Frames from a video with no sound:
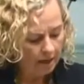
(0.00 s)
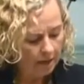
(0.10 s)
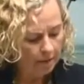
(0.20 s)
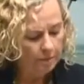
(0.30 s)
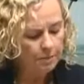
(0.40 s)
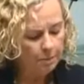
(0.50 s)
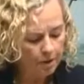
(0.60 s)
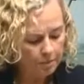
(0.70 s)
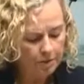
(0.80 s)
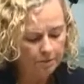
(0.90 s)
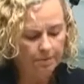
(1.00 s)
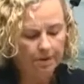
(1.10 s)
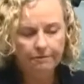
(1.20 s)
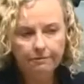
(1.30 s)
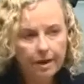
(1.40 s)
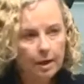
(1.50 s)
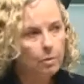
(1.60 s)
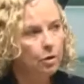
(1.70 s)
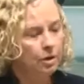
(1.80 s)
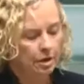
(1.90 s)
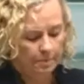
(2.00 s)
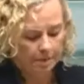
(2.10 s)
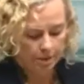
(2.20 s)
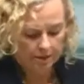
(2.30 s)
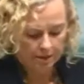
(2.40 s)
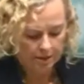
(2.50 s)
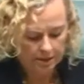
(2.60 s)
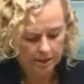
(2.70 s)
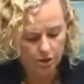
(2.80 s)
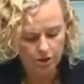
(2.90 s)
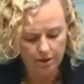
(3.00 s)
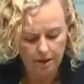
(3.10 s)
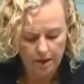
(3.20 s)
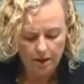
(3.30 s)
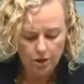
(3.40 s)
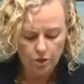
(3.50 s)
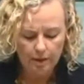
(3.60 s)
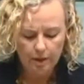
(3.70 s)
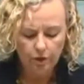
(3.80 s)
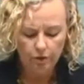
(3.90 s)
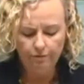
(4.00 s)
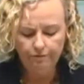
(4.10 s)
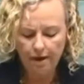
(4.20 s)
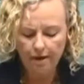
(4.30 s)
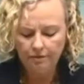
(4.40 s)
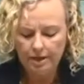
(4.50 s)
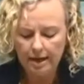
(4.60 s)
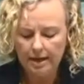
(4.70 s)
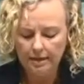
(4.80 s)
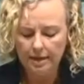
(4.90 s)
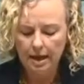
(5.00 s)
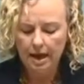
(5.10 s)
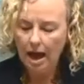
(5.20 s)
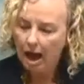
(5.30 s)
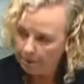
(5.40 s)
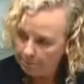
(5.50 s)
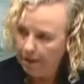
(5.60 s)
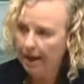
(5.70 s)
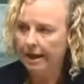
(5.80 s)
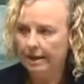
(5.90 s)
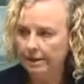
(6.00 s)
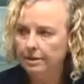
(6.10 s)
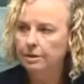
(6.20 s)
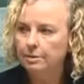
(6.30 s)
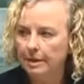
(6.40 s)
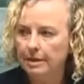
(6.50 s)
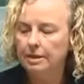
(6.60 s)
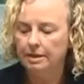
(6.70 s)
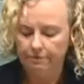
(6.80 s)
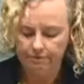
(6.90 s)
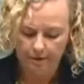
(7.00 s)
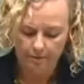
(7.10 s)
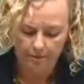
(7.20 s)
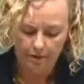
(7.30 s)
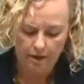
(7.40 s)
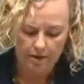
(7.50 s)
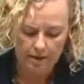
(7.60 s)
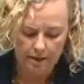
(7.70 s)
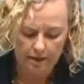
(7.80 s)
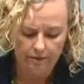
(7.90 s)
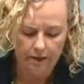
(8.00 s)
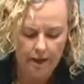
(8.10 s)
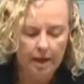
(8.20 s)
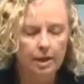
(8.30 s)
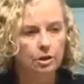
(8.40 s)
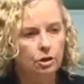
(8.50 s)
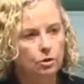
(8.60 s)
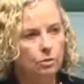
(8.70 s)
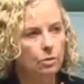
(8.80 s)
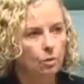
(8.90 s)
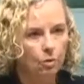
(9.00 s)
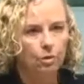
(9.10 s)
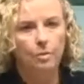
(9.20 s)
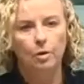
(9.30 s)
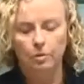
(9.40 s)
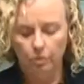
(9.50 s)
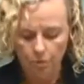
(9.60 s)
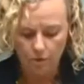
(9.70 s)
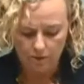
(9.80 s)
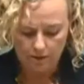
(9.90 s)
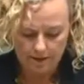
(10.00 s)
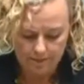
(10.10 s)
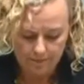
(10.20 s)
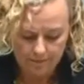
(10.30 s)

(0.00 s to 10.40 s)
It was prompted by the Fair Work Commission's decision to include 5 days unpaid domestic and family violence leave into all the modern awards.